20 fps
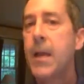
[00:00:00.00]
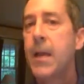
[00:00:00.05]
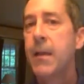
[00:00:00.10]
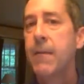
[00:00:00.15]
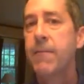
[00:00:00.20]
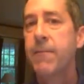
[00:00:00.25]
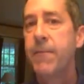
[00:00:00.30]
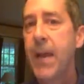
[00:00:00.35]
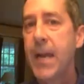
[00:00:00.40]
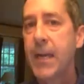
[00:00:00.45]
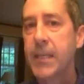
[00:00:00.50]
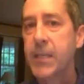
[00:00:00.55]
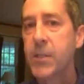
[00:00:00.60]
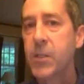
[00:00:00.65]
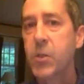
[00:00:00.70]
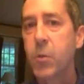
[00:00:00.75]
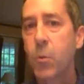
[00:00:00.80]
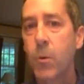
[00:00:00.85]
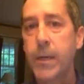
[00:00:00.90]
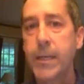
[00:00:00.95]
In fact, in
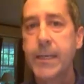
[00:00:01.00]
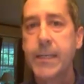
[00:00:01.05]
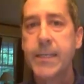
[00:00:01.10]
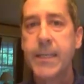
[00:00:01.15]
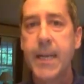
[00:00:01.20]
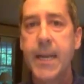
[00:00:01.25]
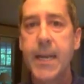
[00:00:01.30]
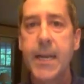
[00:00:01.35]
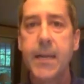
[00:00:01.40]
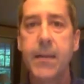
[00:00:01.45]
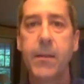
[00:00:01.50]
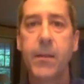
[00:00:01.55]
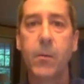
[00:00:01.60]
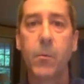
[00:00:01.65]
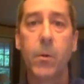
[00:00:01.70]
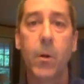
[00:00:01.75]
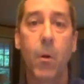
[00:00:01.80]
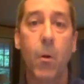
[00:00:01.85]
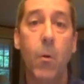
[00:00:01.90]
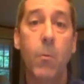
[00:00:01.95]
2010, there
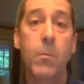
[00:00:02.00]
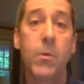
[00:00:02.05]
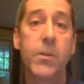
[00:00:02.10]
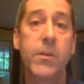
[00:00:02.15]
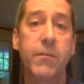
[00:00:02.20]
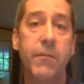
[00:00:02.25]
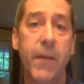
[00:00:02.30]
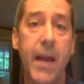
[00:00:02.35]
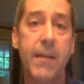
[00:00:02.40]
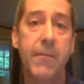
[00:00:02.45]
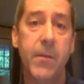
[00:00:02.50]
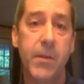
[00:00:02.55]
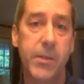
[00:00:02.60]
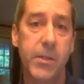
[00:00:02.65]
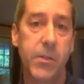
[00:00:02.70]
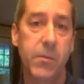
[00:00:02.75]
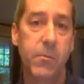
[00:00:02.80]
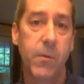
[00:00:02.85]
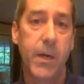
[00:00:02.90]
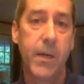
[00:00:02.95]
were almost
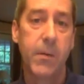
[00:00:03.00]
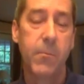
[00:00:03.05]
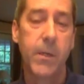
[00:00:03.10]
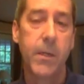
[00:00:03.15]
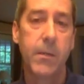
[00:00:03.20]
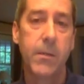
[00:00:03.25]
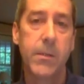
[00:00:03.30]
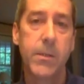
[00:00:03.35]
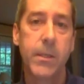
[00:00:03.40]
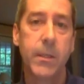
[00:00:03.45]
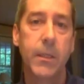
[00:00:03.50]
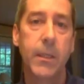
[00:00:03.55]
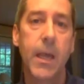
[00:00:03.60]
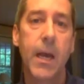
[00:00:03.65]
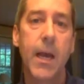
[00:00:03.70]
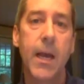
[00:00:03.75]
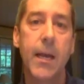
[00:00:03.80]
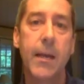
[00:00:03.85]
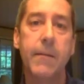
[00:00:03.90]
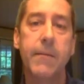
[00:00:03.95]
500 right whales
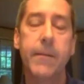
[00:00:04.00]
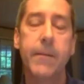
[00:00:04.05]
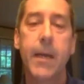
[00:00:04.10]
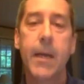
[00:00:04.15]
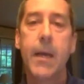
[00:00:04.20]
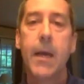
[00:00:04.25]
alive.